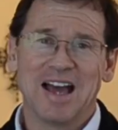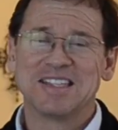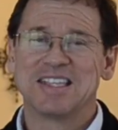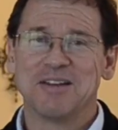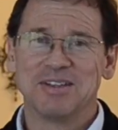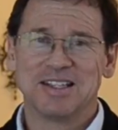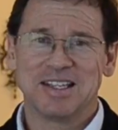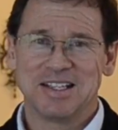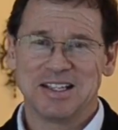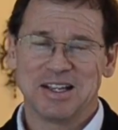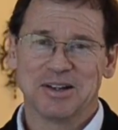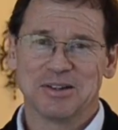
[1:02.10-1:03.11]
17
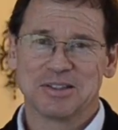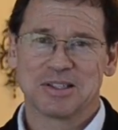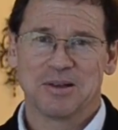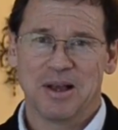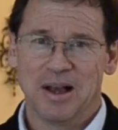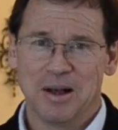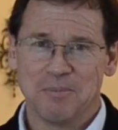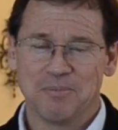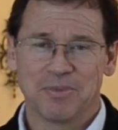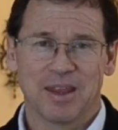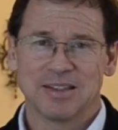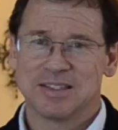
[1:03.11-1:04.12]
years,
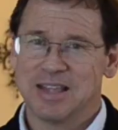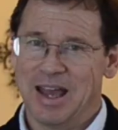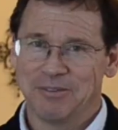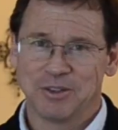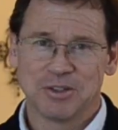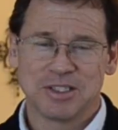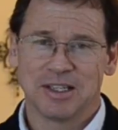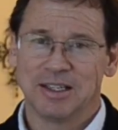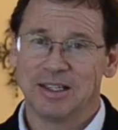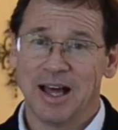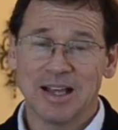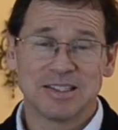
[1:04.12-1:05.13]
after selling
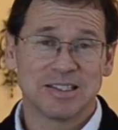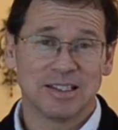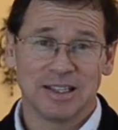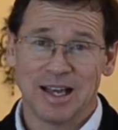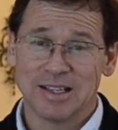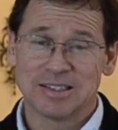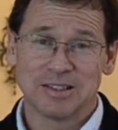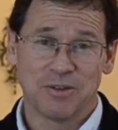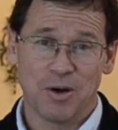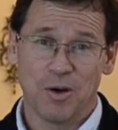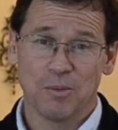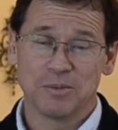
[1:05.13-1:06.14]
lots and lots of
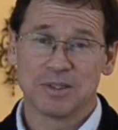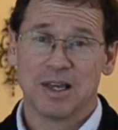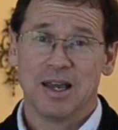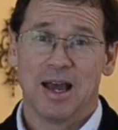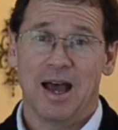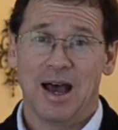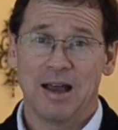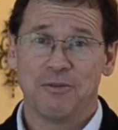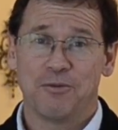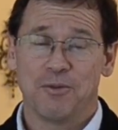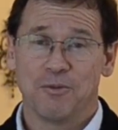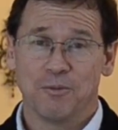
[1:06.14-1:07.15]
homes, I've
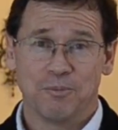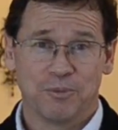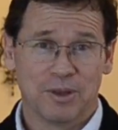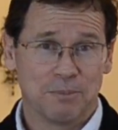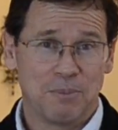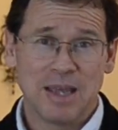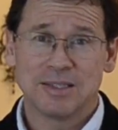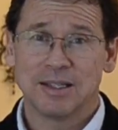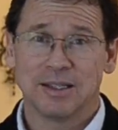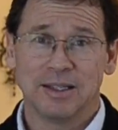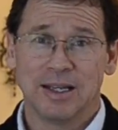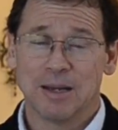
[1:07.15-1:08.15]
basically
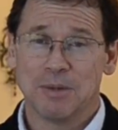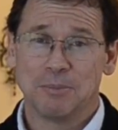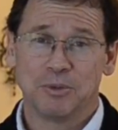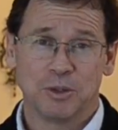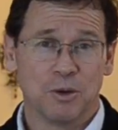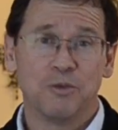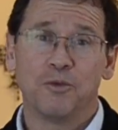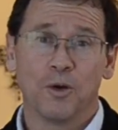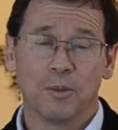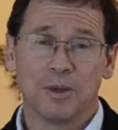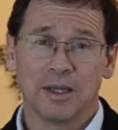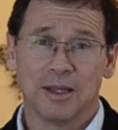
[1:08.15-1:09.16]
come up to a
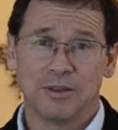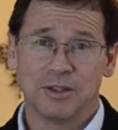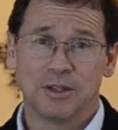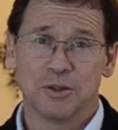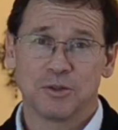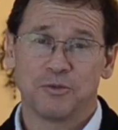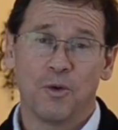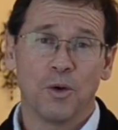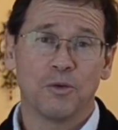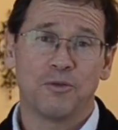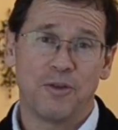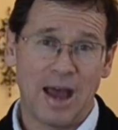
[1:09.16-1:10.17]
formula that there's 4
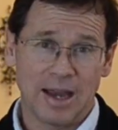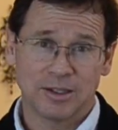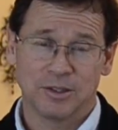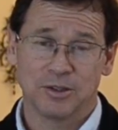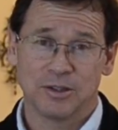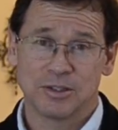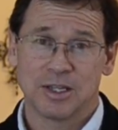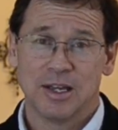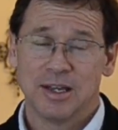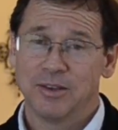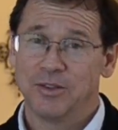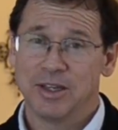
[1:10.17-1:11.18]
factors
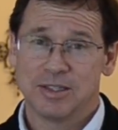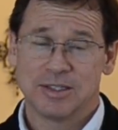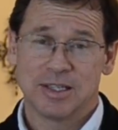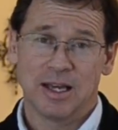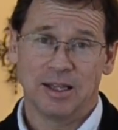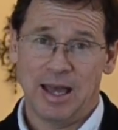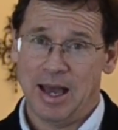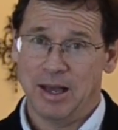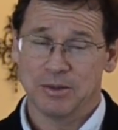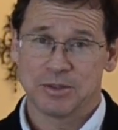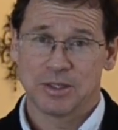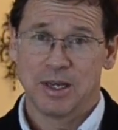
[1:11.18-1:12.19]
that sell a
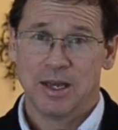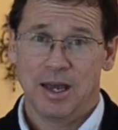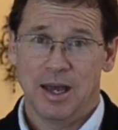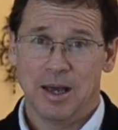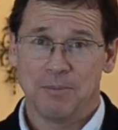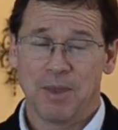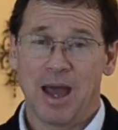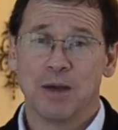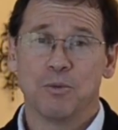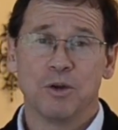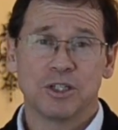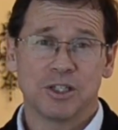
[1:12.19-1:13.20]
house. I
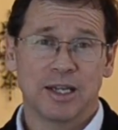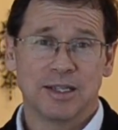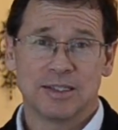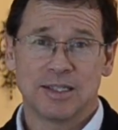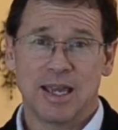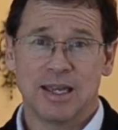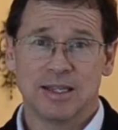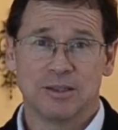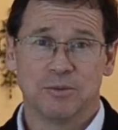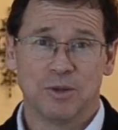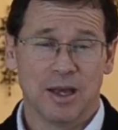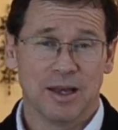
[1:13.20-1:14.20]
wish I could say
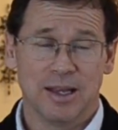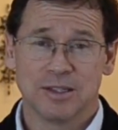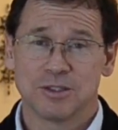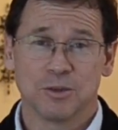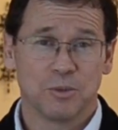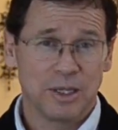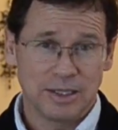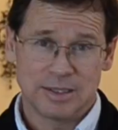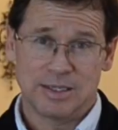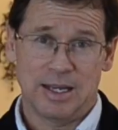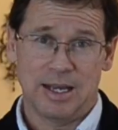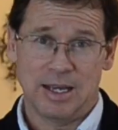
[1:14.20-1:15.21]
it's a real estate
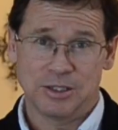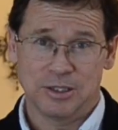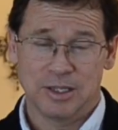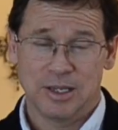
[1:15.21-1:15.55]
agent